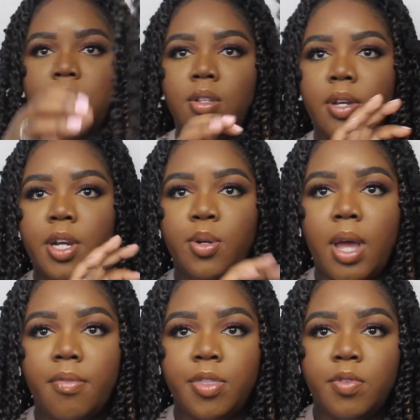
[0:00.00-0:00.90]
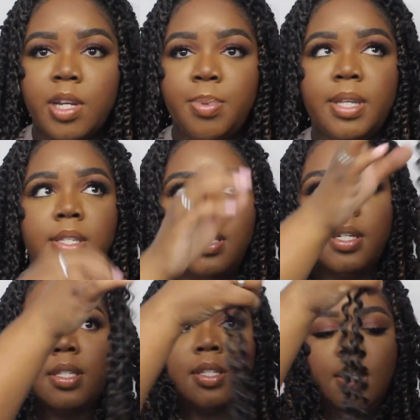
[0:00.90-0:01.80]
So here you have 3
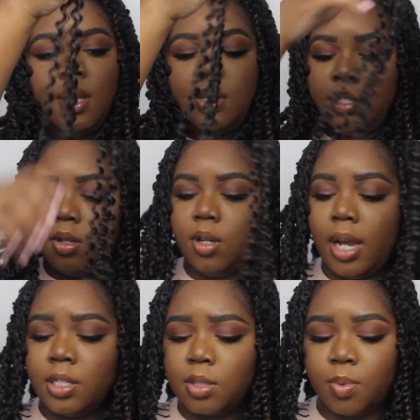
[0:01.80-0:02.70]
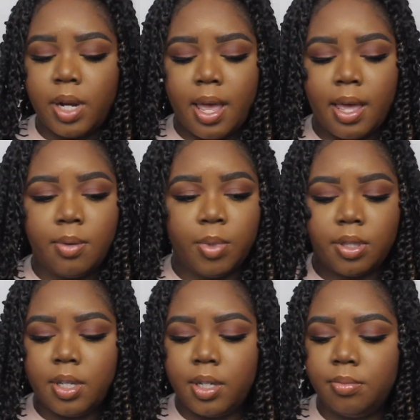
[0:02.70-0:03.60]
pieces. So I just went ahead
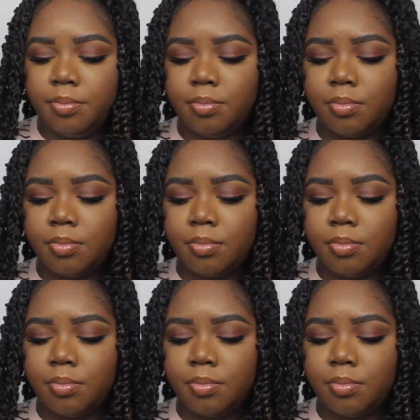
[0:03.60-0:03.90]
with it,